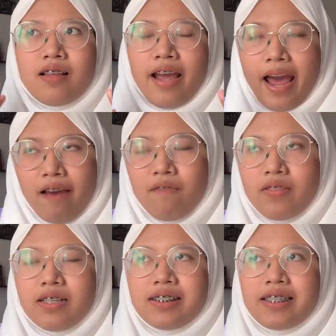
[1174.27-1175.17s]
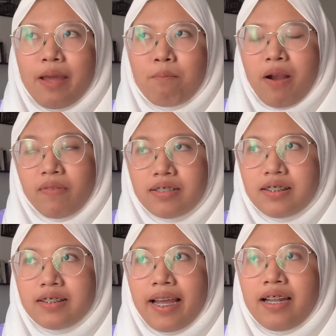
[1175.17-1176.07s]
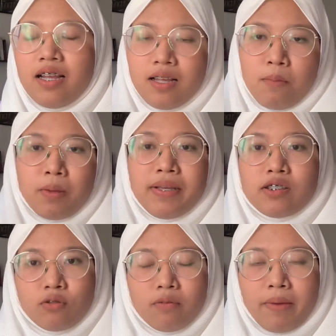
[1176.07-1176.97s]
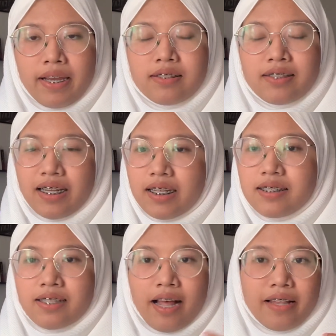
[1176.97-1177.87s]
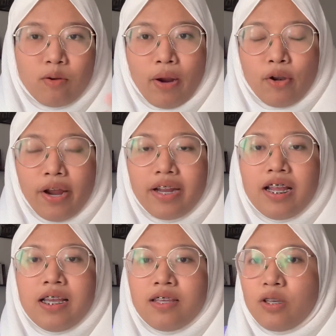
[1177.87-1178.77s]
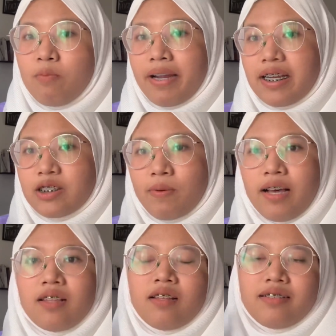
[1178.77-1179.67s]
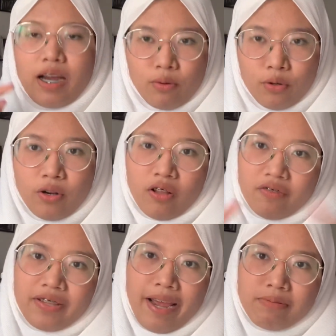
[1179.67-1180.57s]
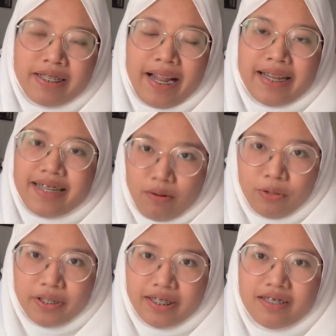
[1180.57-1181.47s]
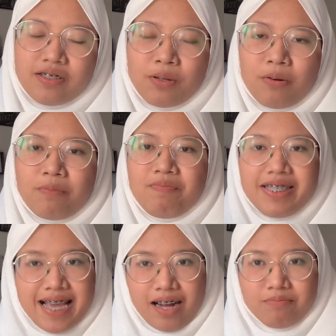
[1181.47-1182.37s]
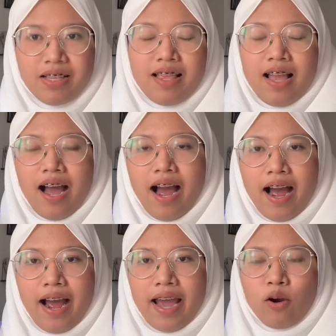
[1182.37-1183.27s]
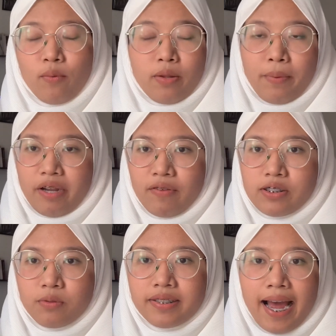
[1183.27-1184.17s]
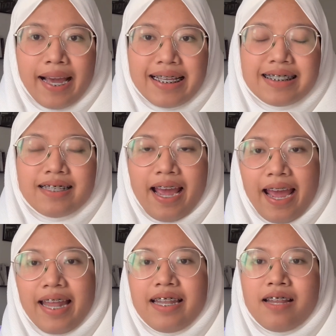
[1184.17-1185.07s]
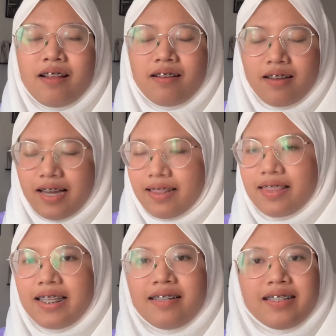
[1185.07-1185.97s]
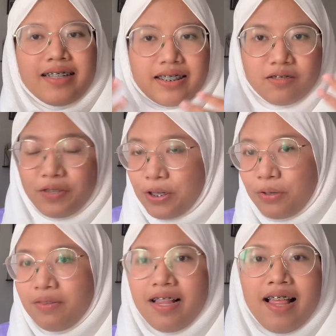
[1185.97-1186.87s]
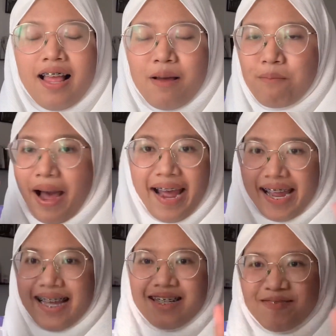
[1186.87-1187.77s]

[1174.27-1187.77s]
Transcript: have the same preferences and maybe suit my study style and whatnot, you might as well download all of the apps that I downloaded. So yeah, I hope it benefits you guys, and until the next video, bye!